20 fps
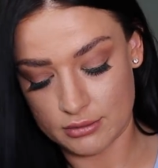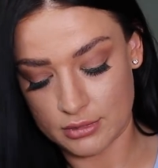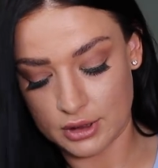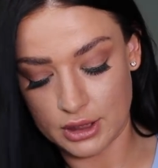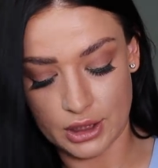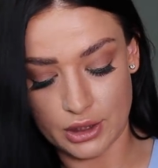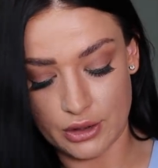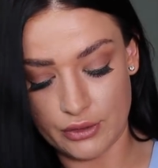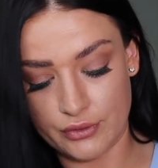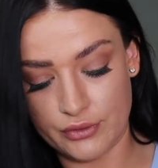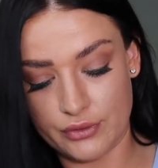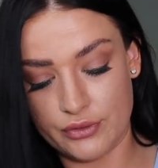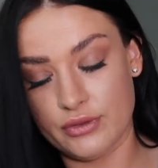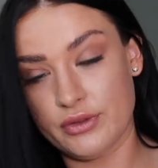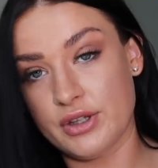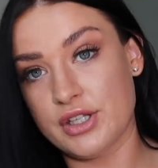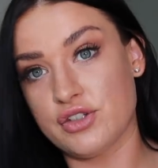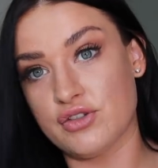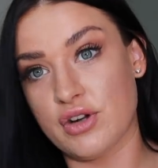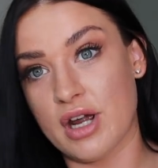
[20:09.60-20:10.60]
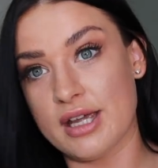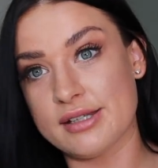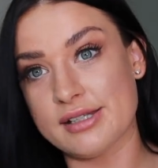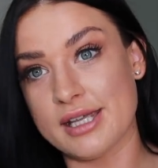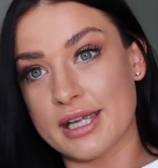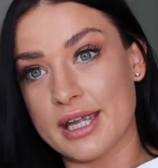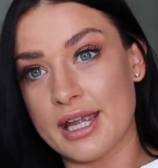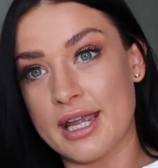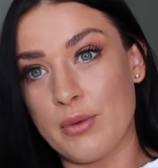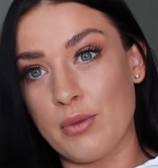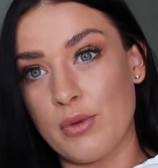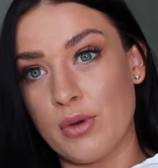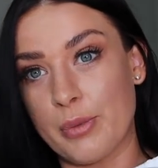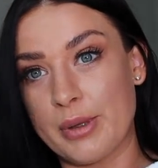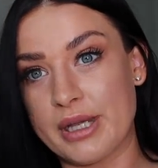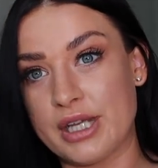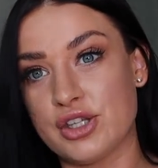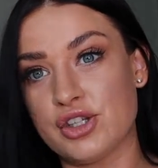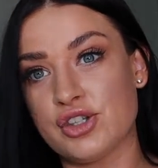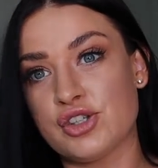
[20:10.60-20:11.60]
love this dress. Like, it will
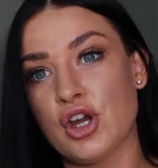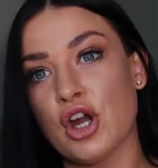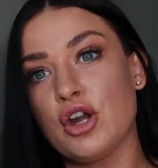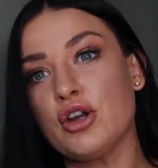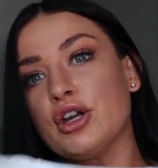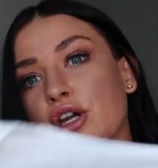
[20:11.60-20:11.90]
be so